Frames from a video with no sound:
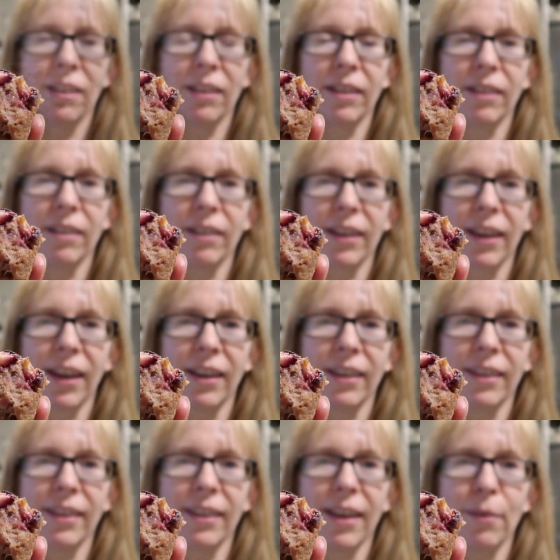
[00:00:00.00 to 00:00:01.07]
Look how
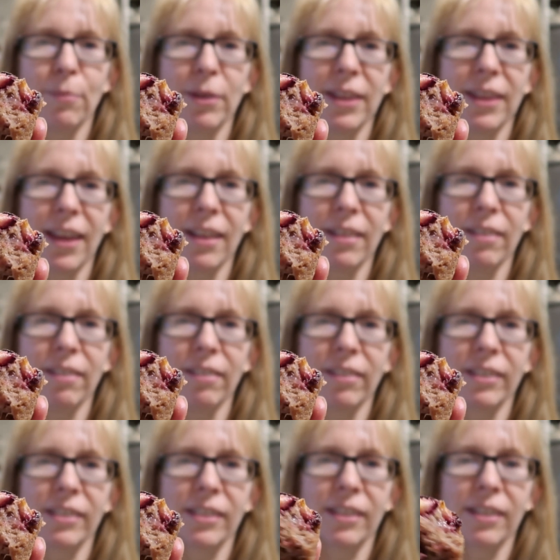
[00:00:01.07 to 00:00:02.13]
yummy that looks.
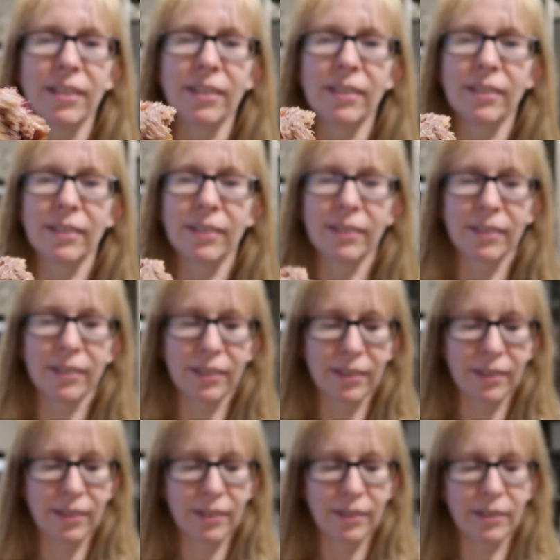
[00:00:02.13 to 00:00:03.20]

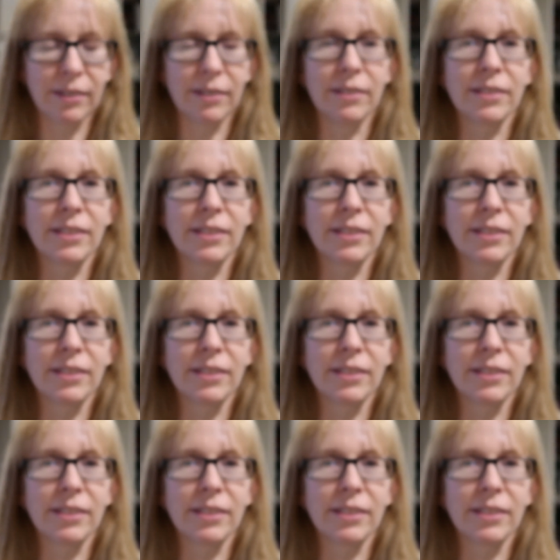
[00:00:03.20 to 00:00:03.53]
Oh,